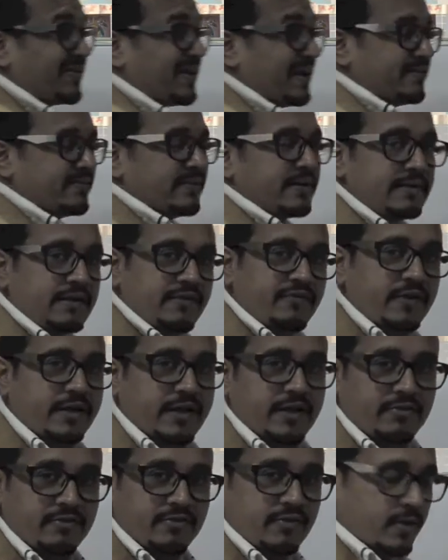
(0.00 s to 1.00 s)
great
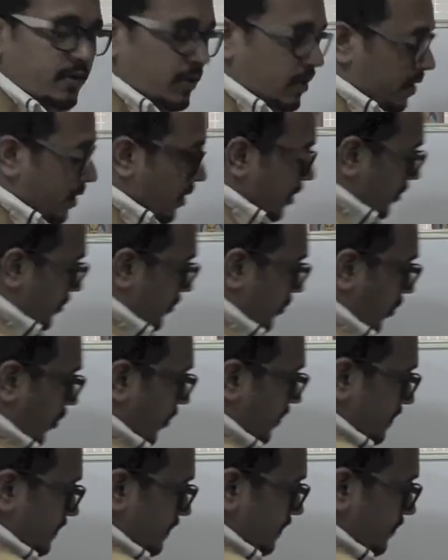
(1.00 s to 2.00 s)
significance.
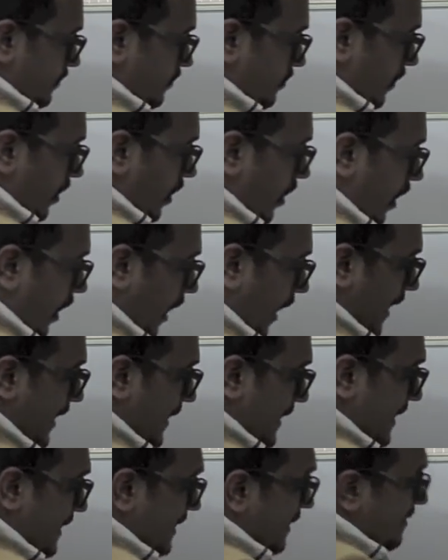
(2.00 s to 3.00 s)
So
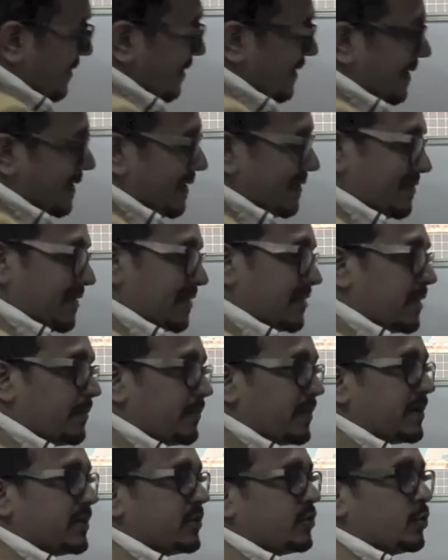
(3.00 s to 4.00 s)
ID is nothing
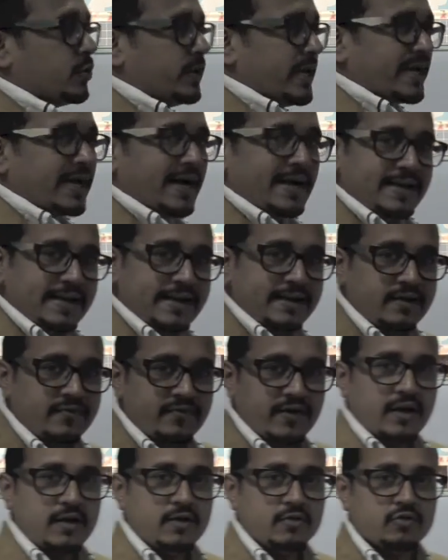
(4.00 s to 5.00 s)
but a unique
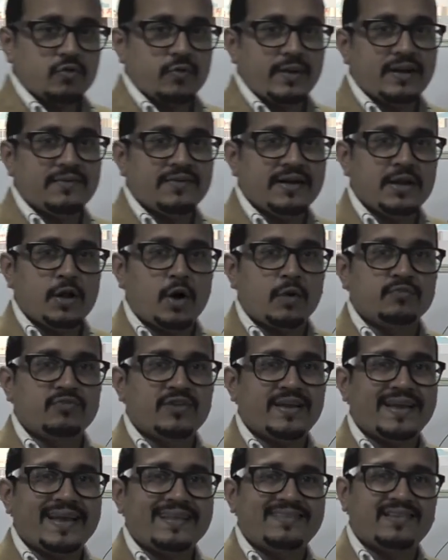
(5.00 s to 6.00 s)
identifier. So whenever an
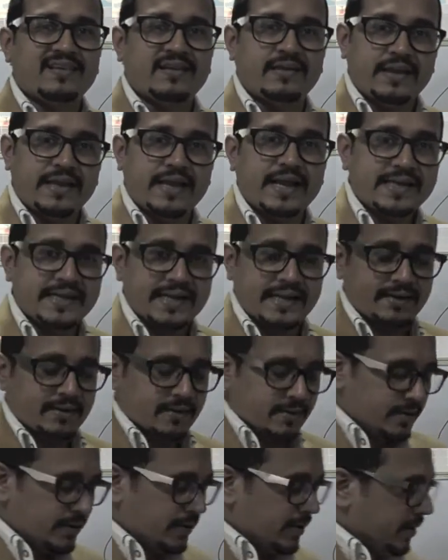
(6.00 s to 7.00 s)
object gets created,
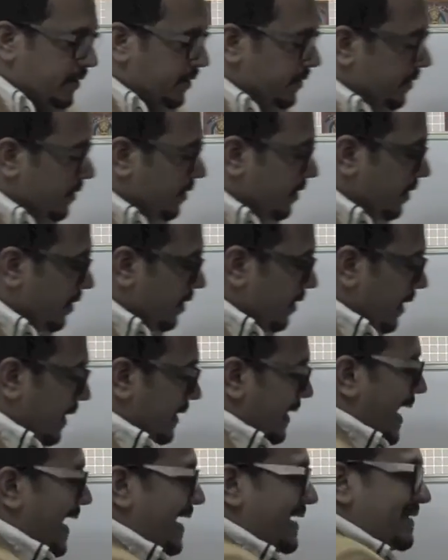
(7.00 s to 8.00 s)

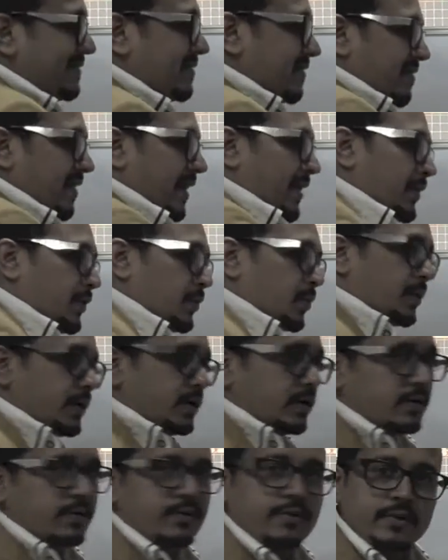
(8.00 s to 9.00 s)
an ID is assigned to it,
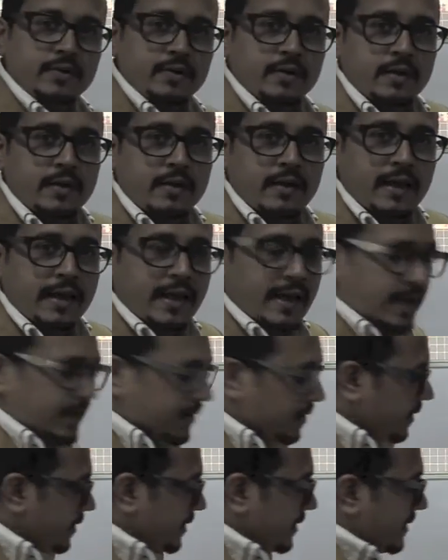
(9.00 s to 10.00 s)

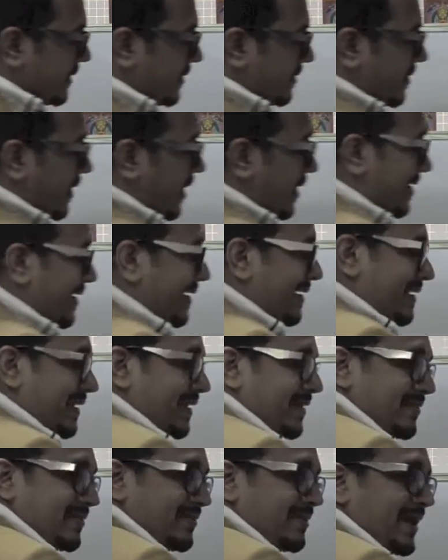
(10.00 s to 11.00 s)
and ISA
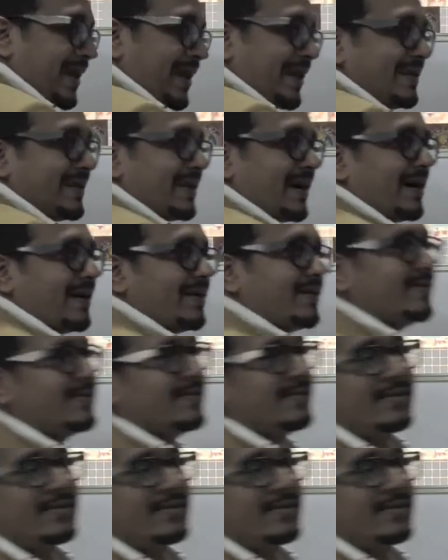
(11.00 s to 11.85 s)
contains the entire